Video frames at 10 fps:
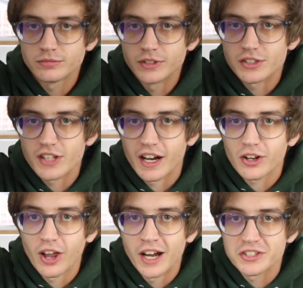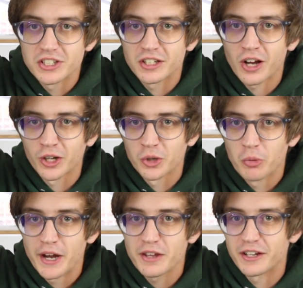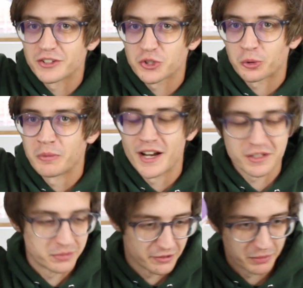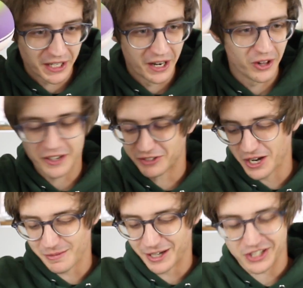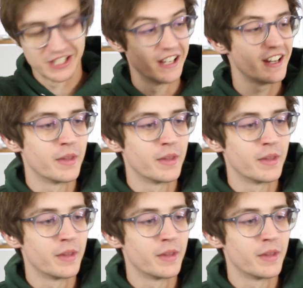It's that classic colorway that just reminds me of Miguel every time I see it.